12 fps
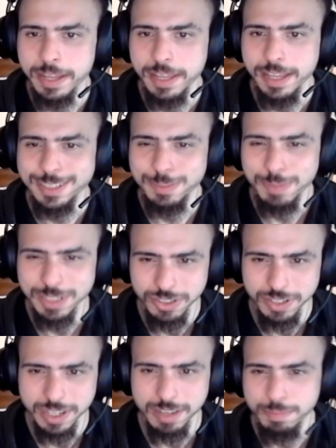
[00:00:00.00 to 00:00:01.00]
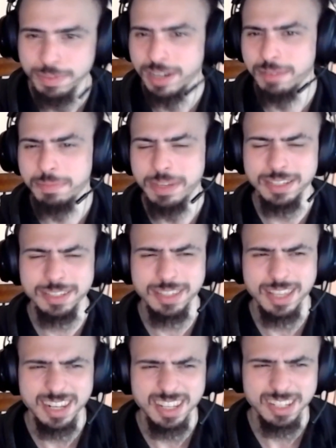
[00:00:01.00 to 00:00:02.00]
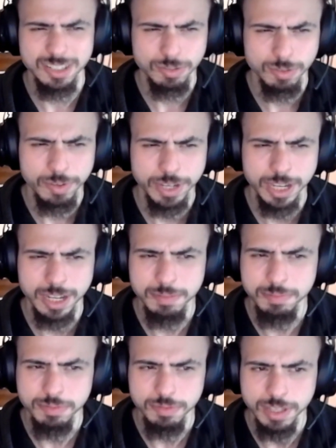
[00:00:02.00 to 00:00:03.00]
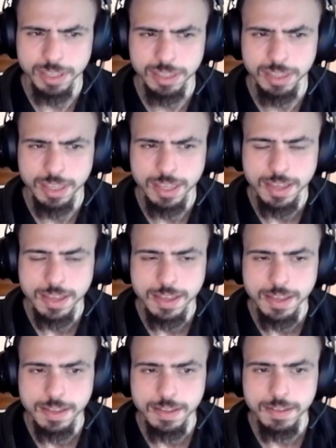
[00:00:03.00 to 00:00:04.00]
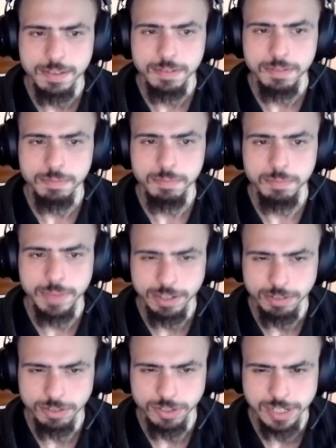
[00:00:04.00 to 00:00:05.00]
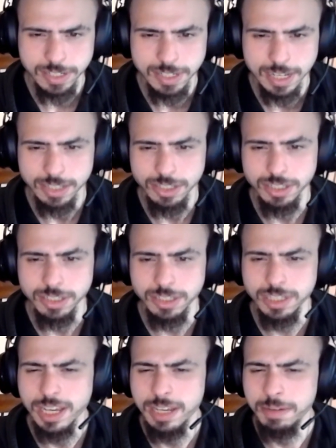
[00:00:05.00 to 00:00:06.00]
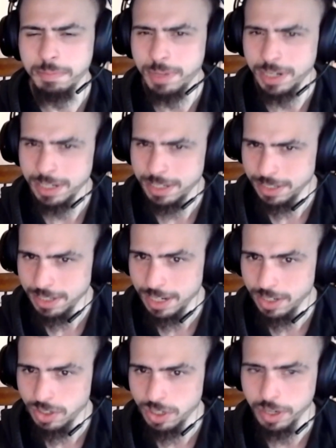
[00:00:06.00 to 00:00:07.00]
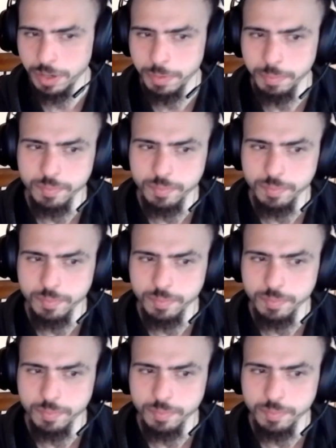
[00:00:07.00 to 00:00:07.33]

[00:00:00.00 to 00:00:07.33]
Especially a player base that is growing up with microtransactions and monetization